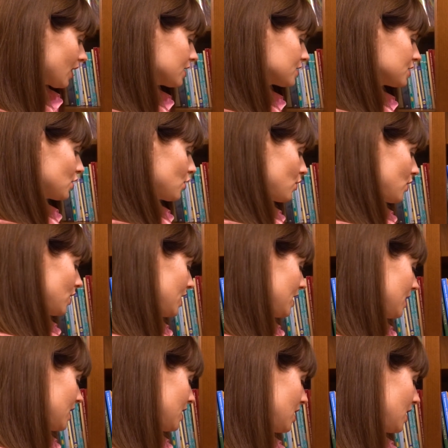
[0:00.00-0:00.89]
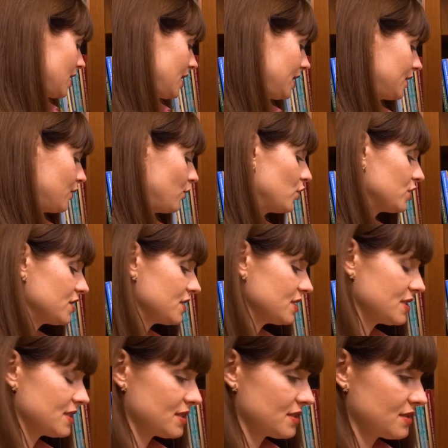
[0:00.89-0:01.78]
So and what
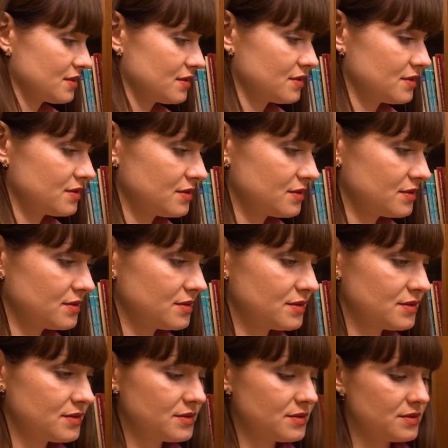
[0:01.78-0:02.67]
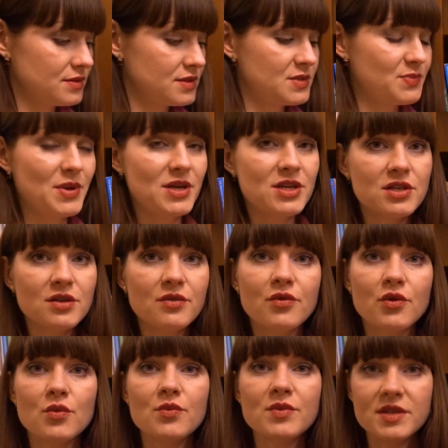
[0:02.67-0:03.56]
is special
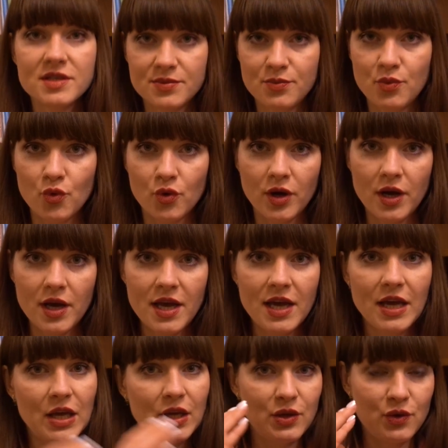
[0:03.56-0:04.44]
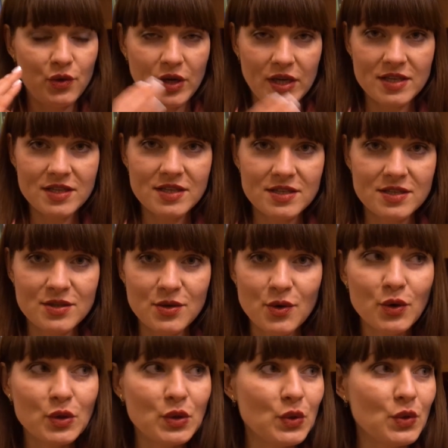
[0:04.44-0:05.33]
from this book? You can
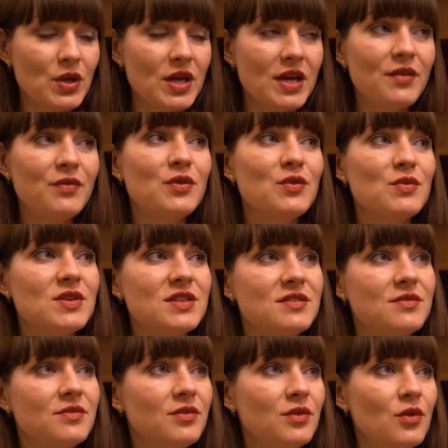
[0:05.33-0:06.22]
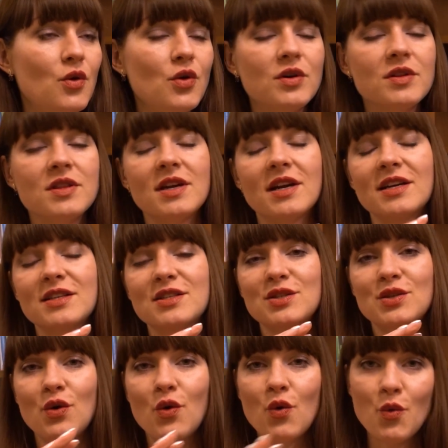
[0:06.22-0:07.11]
saw today from this vlog there are
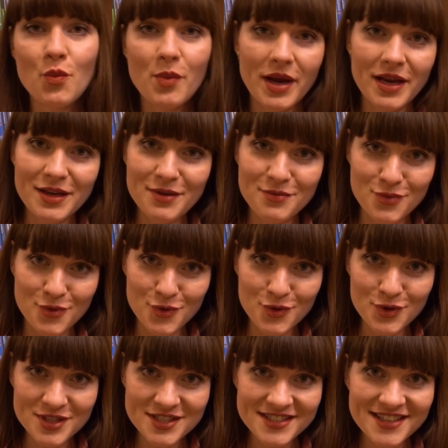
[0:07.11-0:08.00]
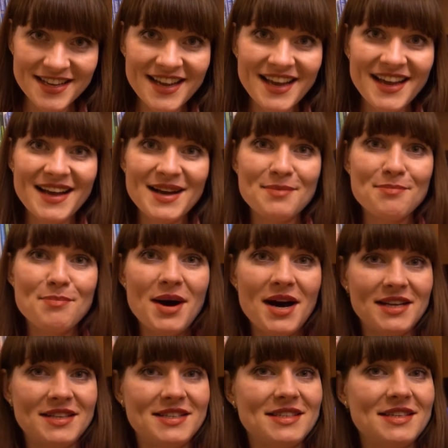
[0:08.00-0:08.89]
so many books,
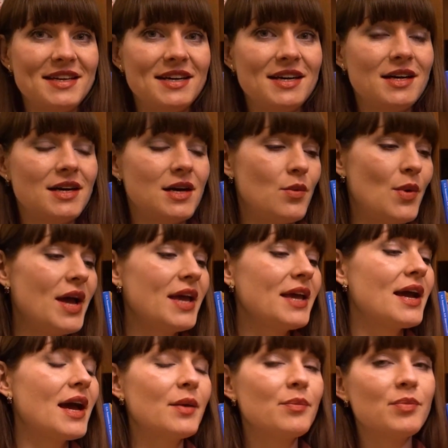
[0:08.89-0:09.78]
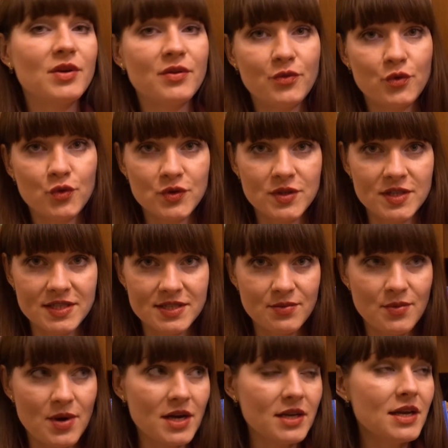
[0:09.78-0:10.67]
but why I prefer
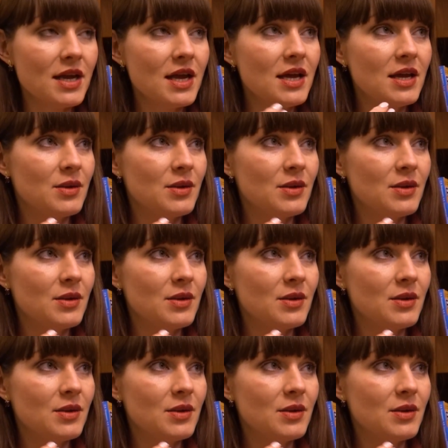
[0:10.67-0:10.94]
this one?